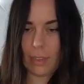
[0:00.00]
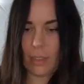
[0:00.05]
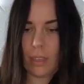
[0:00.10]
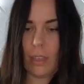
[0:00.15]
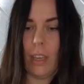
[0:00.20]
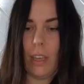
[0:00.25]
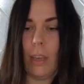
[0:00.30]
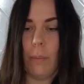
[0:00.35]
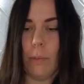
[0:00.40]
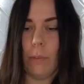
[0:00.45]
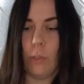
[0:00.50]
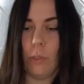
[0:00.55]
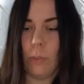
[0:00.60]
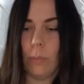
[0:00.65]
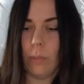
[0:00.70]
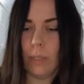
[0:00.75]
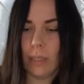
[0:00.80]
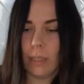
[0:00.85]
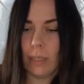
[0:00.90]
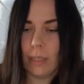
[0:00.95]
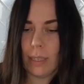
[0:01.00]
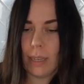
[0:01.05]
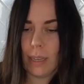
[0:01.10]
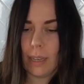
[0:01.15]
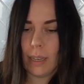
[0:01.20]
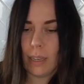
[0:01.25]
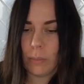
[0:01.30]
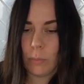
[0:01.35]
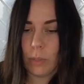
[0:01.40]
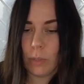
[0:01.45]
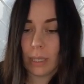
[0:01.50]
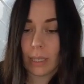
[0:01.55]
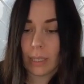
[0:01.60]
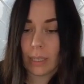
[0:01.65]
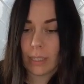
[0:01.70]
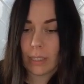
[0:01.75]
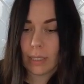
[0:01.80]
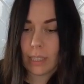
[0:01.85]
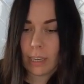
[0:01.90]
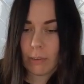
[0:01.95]
I'm assuming that the taste is more like a
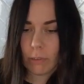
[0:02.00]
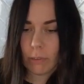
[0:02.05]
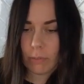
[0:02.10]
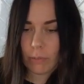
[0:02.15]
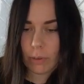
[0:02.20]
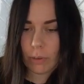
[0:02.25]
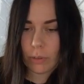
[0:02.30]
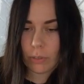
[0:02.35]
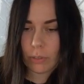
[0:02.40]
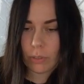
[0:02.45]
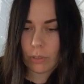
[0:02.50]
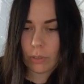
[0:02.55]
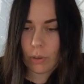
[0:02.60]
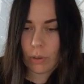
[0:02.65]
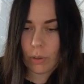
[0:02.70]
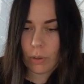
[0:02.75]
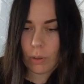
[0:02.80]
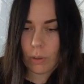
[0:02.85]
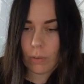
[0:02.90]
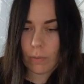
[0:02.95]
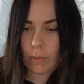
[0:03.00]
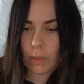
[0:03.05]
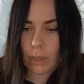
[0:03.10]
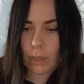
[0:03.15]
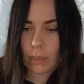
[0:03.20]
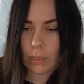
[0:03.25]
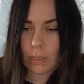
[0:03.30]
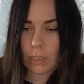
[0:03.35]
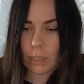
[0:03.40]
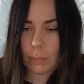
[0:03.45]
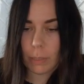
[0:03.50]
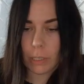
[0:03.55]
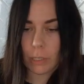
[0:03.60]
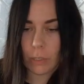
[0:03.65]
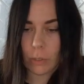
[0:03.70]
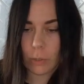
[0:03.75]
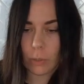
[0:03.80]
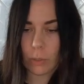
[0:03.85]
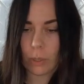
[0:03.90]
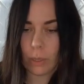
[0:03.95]
savory version of a cinnamon
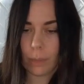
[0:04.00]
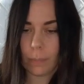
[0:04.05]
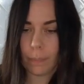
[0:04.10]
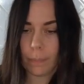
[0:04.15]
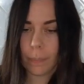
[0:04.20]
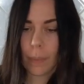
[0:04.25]
donut.